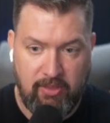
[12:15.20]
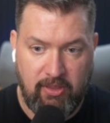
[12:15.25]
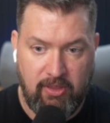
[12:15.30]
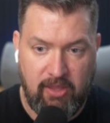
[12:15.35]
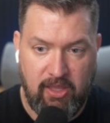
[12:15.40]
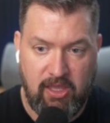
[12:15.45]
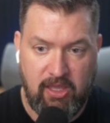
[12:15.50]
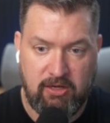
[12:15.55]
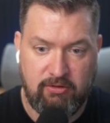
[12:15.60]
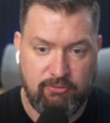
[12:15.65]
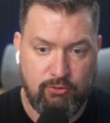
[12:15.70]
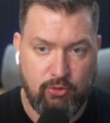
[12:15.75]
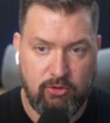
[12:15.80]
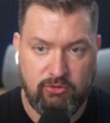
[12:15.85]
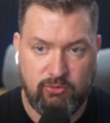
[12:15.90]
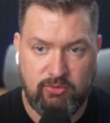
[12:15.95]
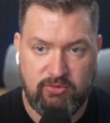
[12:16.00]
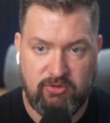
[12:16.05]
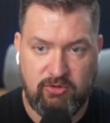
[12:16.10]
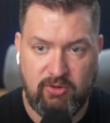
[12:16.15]
And of course,
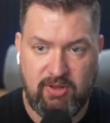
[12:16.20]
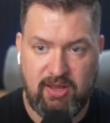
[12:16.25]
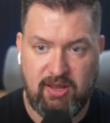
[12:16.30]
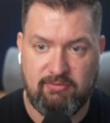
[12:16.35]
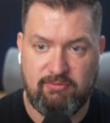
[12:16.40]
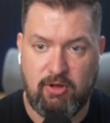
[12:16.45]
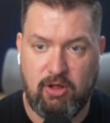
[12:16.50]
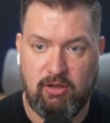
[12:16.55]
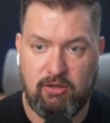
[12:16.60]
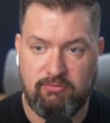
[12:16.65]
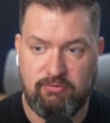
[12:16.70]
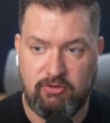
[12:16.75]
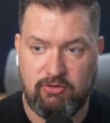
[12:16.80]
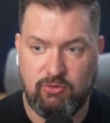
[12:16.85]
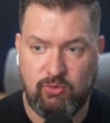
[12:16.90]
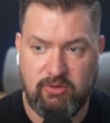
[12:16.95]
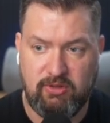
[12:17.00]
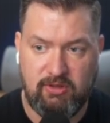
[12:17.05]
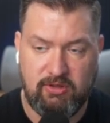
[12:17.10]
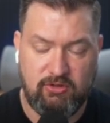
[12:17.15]
we still have all of the
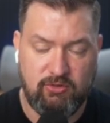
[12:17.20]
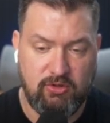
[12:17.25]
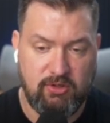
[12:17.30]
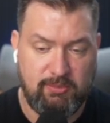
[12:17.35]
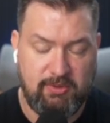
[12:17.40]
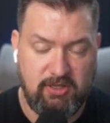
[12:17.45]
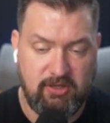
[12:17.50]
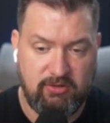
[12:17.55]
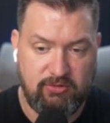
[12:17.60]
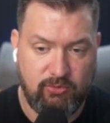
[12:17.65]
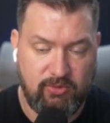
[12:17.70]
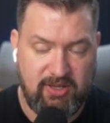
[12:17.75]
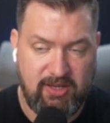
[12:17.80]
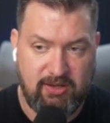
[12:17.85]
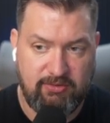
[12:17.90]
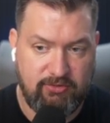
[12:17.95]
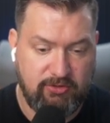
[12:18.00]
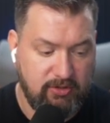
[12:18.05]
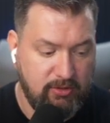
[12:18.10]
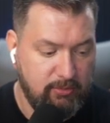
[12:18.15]
squigglies because we
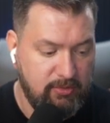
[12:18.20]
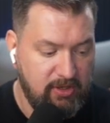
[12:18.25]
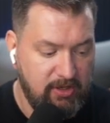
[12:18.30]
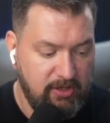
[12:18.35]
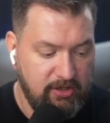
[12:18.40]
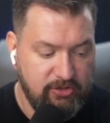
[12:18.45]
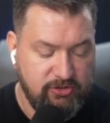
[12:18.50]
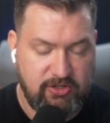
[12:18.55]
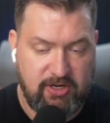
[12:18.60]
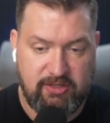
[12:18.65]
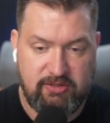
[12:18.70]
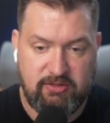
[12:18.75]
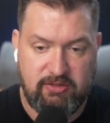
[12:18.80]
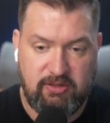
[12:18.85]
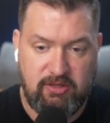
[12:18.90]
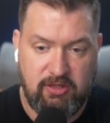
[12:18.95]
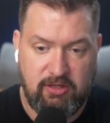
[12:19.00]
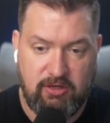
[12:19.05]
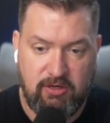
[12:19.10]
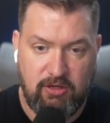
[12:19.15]
have some
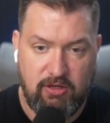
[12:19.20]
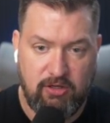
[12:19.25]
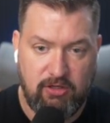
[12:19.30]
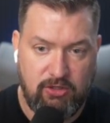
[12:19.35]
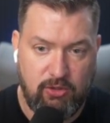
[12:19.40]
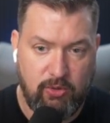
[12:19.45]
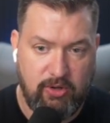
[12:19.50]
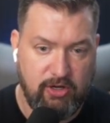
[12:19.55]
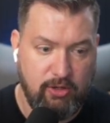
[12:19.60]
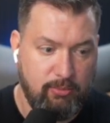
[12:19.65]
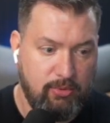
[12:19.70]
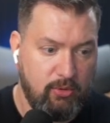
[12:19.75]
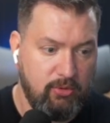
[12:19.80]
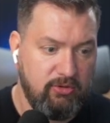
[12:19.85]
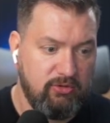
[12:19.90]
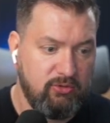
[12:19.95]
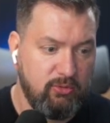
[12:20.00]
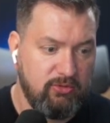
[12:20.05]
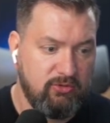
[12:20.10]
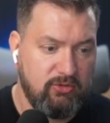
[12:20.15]
shadcn UI components
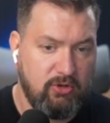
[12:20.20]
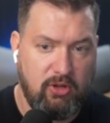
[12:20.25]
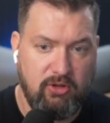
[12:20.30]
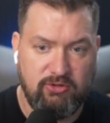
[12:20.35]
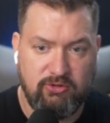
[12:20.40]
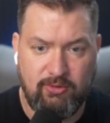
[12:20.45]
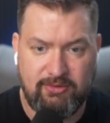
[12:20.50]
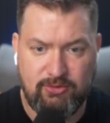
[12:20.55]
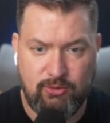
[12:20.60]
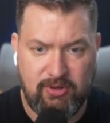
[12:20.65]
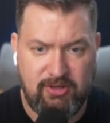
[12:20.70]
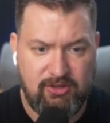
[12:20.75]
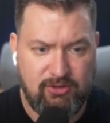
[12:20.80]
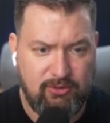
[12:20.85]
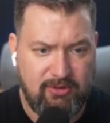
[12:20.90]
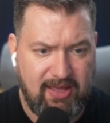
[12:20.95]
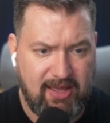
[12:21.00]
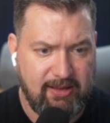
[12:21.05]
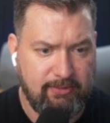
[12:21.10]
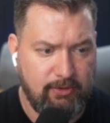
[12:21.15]
to install. So let's go ahead and do
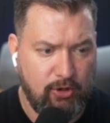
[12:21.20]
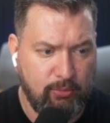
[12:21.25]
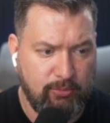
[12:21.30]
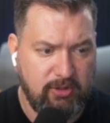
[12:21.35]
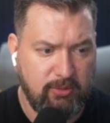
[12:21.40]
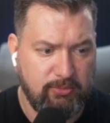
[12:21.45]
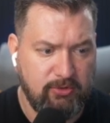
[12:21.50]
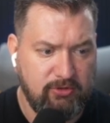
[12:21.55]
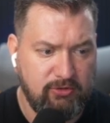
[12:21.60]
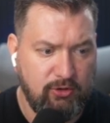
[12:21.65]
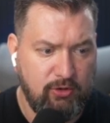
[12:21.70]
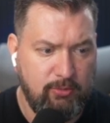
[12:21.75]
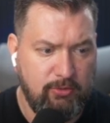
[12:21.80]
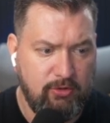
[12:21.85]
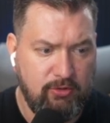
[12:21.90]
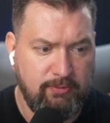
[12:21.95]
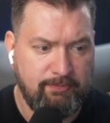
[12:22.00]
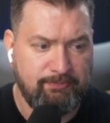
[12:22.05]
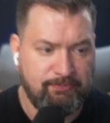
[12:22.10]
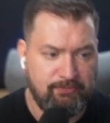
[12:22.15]
that. Open up the terminal